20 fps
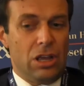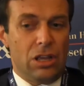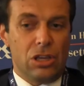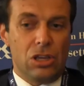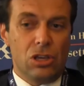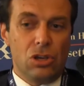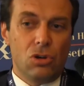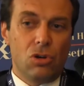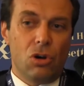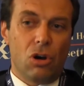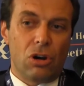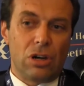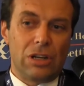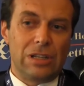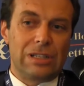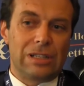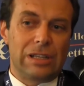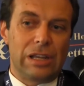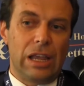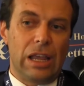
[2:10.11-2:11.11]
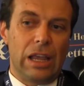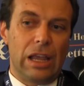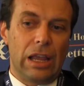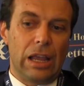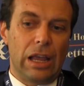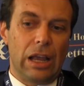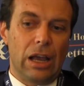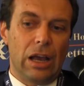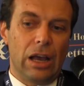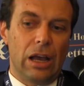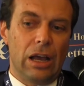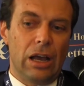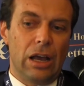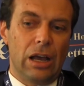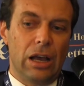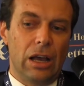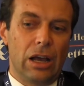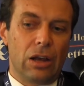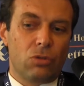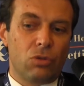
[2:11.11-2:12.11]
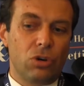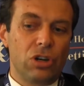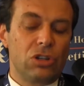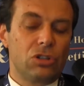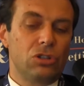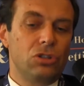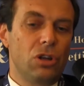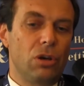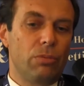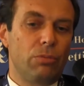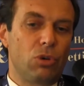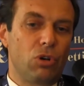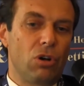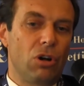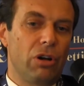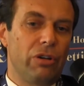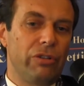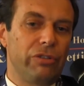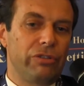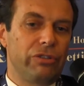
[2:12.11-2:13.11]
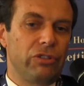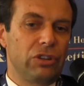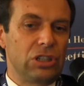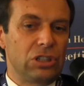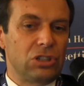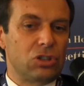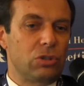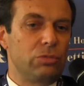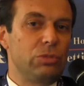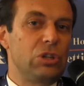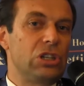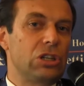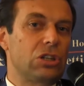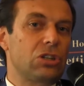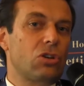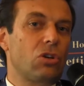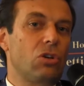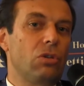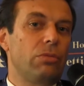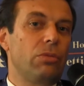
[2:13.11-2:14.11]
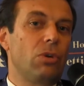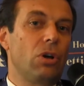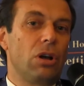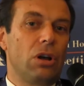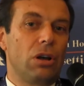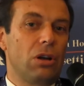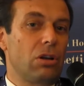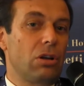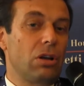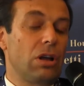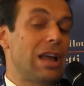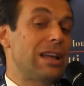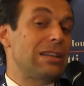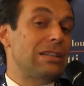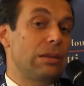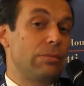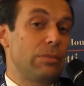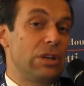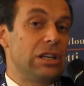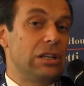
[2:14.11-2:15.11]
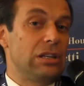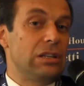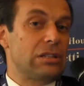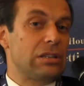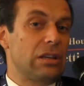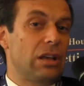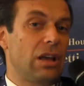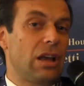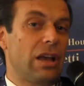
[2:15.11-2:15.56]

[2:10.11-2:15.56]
you are seeing a greater number of intermediate SMEs